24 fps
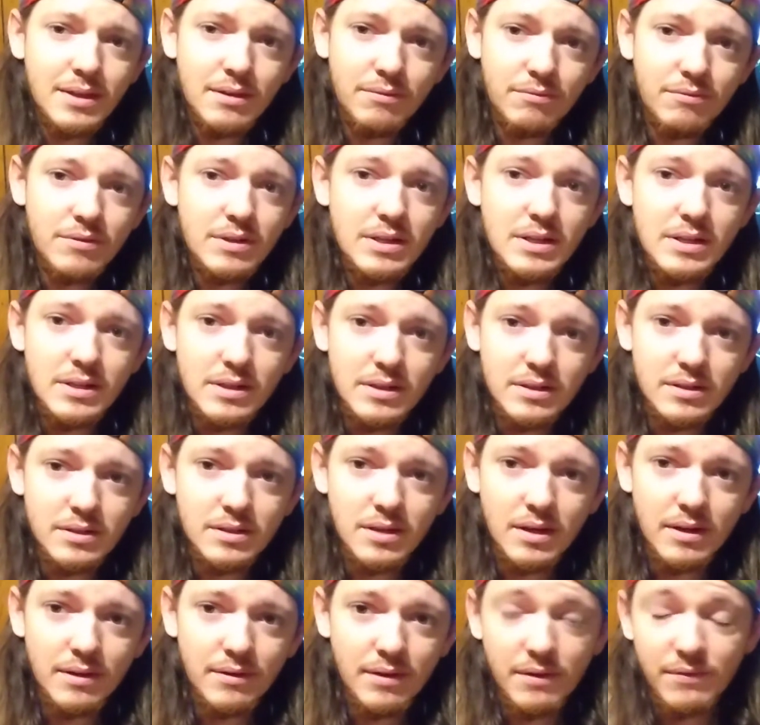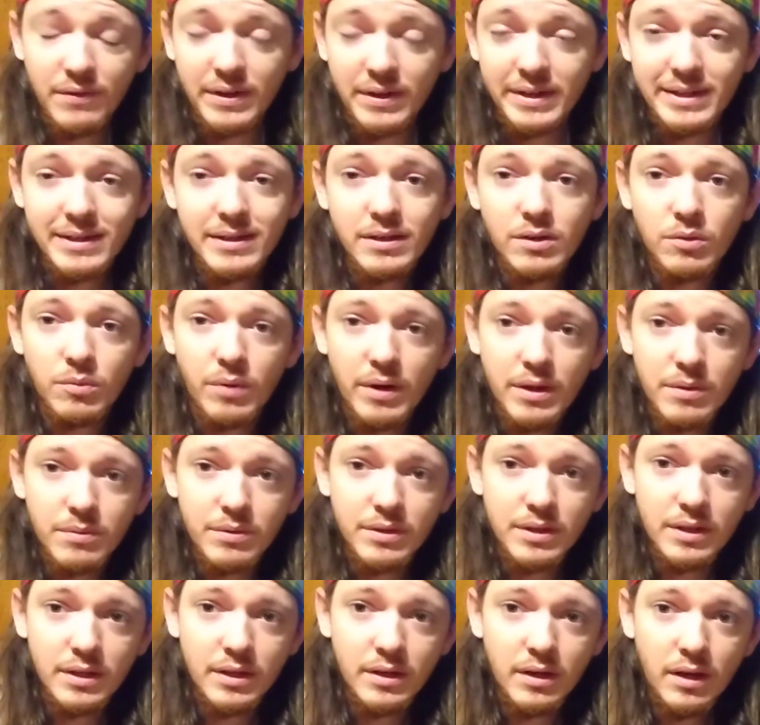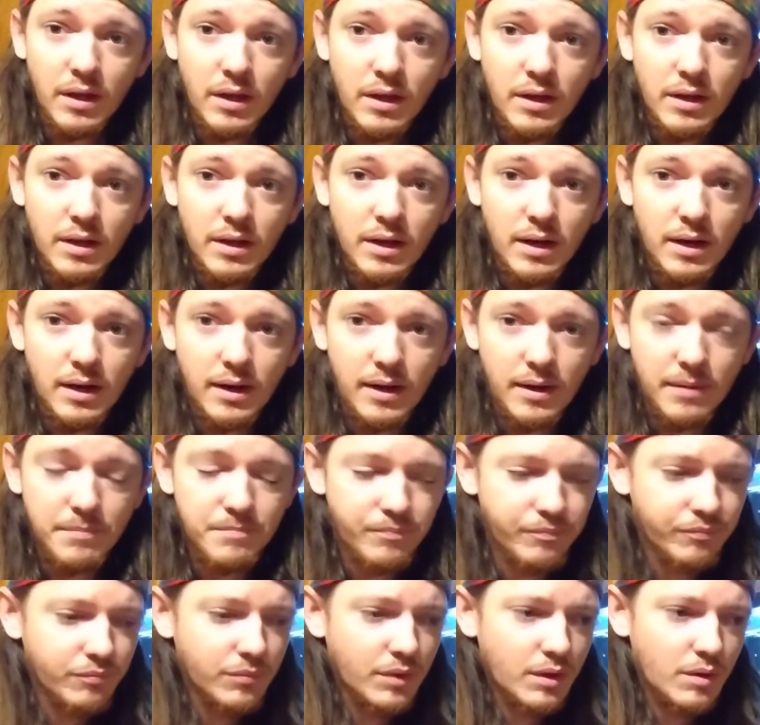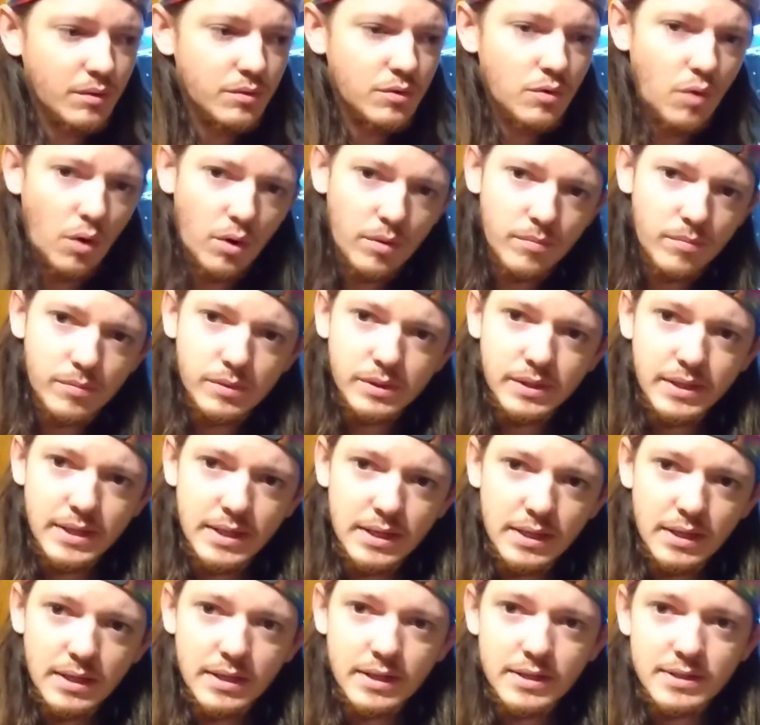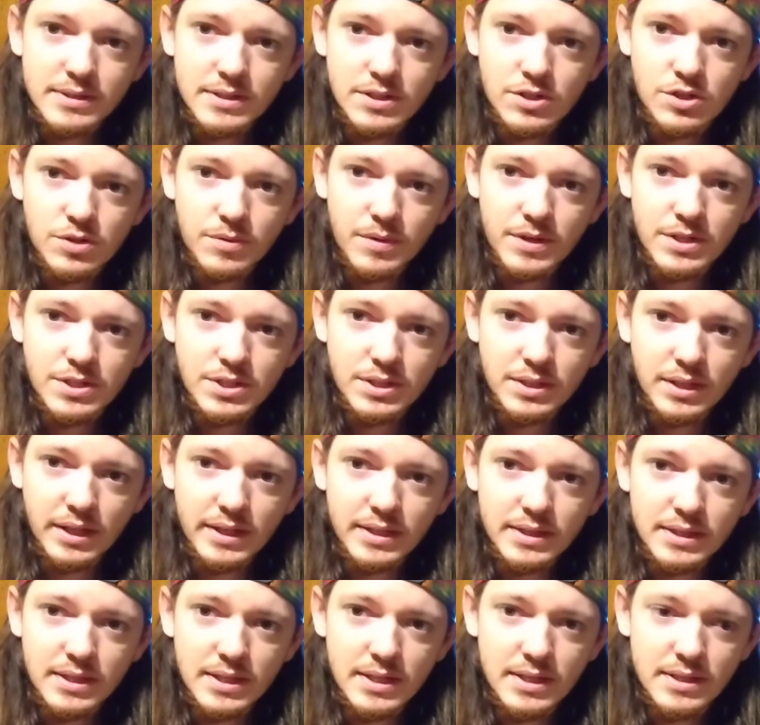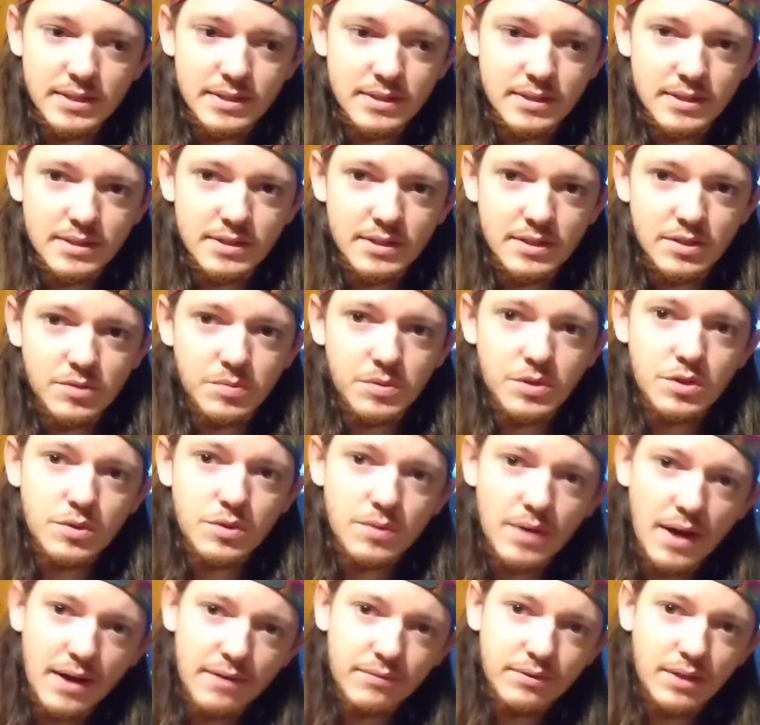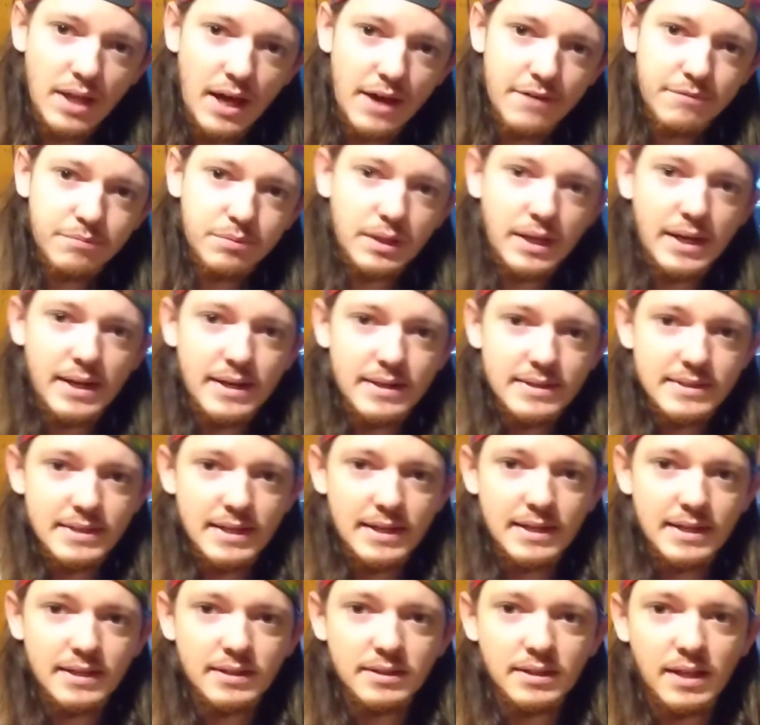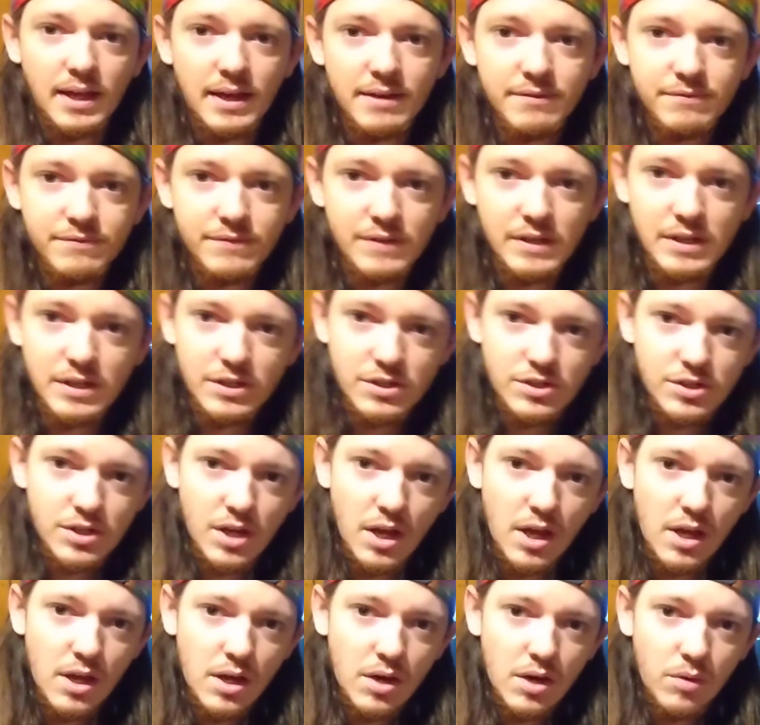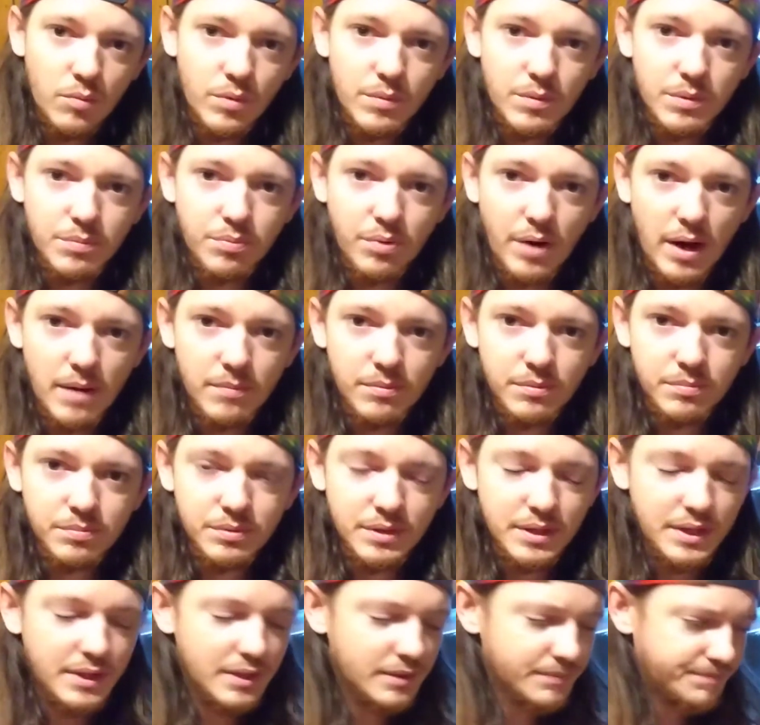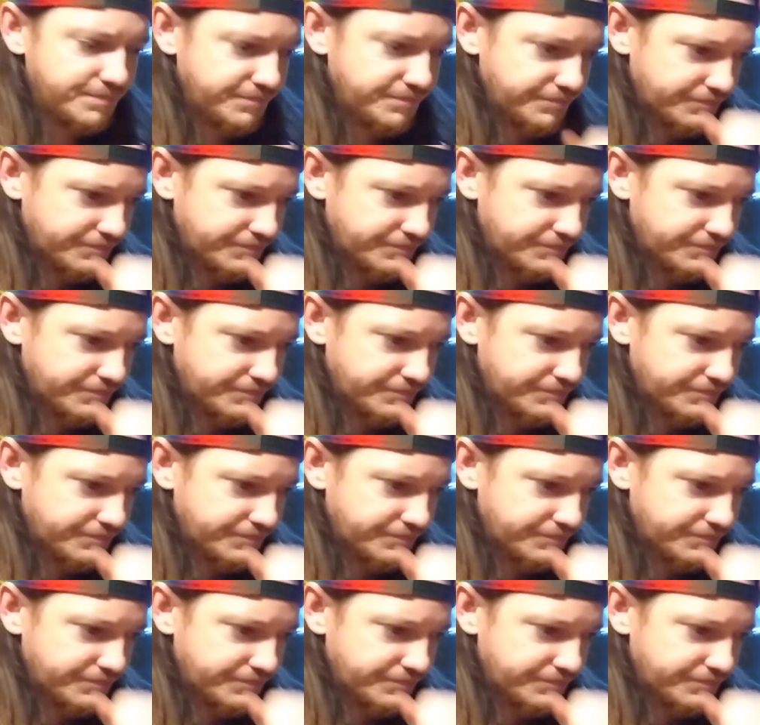if needed, if I can get away with it. Normally in a situation like this, since we do have live plants and live fish, we would probably,